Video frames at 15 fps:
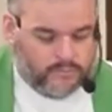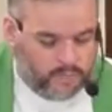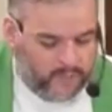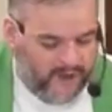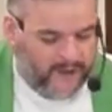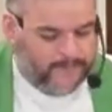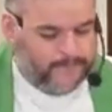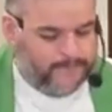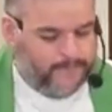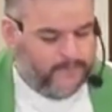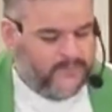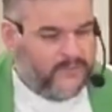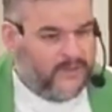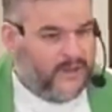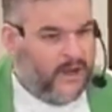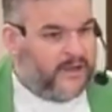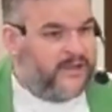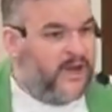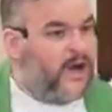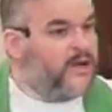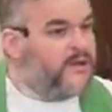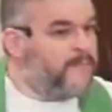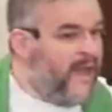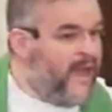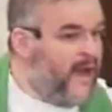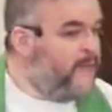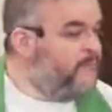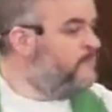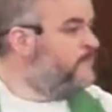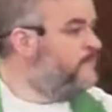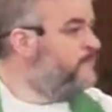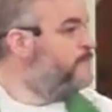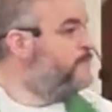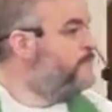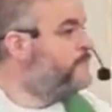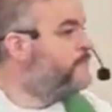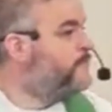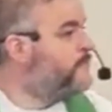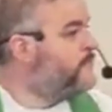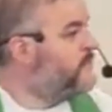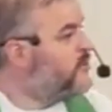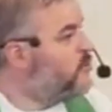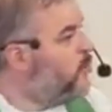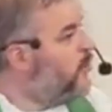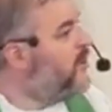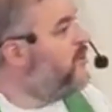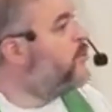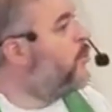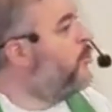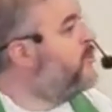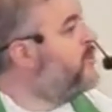But a young man, a 20-year-old